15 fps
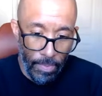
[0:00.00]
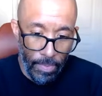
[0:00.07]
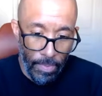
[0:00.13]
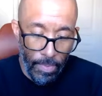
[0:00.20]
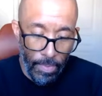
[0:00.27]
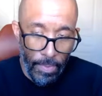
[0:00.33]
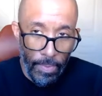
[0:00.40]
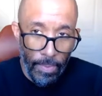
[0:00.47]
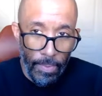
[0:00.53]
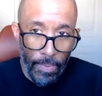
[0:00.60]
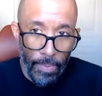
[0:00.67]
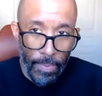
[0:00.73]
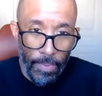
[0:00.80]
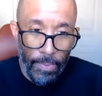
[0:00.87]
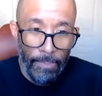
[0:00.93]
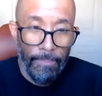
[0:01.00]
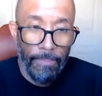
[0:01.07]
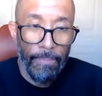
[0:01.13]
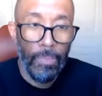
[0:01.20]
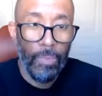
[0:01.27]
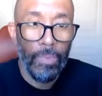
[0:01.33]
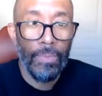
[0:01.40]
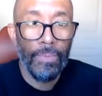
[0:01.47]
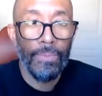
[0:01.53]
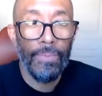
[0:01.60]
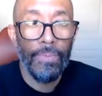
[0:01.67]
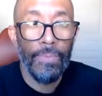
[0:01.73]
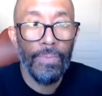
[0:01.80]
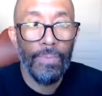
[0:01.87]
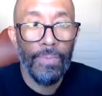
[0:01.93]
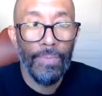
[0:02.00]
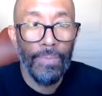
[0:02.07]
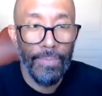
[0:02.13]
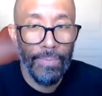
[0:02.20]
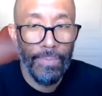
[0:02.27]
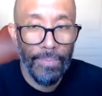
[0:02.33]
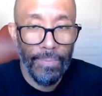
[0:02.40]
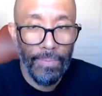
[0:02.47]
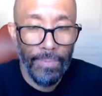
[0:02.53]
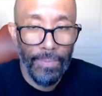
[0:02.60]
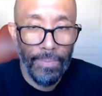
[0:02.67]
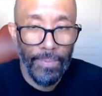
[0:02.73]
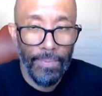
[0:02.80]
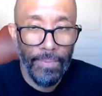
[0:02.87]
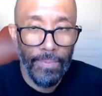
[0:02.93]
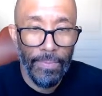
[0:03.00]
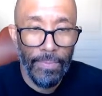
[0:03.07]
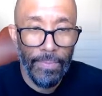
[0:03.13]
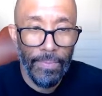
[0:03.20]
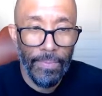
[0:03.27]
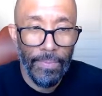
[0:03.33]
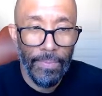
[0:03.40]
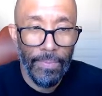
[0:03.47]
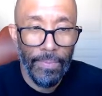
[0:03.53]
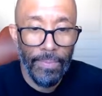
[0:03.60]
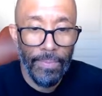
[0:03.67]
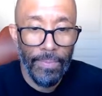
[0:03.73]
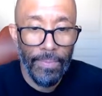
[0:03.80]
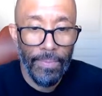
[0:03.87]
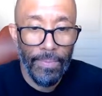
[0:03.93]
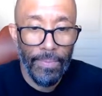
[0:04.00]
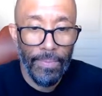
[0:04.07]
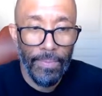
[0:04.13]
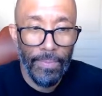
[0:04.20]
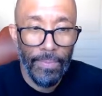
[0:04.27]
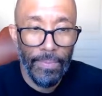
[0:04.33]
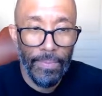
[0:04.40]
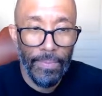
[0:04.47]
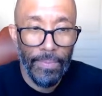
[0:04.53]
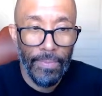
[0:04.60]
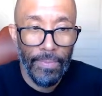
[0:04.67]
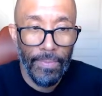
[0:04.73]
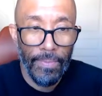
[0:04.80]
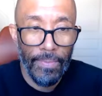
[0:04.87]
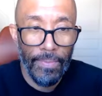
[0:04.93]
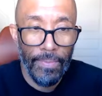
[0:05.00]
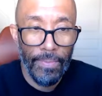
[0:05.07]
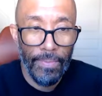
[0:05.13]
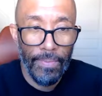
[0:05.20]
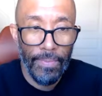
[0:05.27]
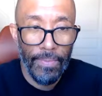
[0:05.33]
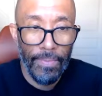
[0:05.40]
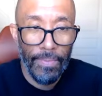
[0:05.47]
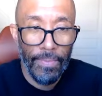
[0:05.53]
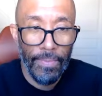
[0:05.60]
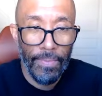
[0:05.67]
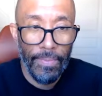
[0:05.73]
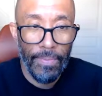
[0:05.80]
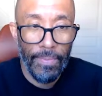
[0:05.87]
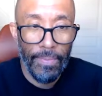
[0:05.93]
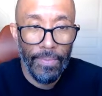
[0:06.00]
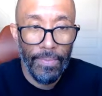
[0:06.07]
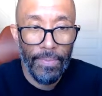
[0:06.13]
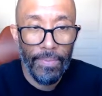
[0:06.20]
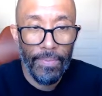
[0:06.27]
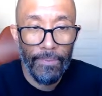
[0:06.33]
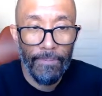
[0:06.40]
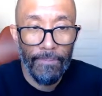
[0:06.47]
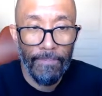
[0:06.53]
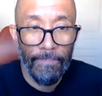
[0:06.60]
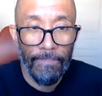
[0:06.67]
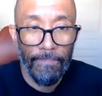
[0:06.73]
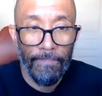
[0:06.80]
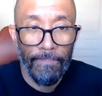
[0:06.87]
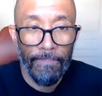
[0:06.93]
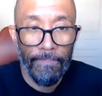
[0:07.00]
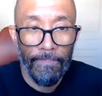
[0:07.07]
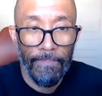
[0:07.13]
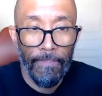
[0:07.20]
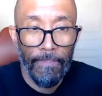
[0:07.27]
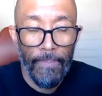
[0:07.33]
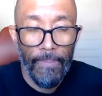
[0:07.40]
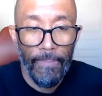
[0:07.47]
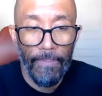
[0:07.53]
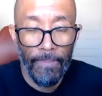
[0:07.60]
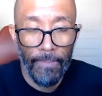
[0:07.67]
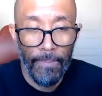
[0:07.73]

This person isn't speaking.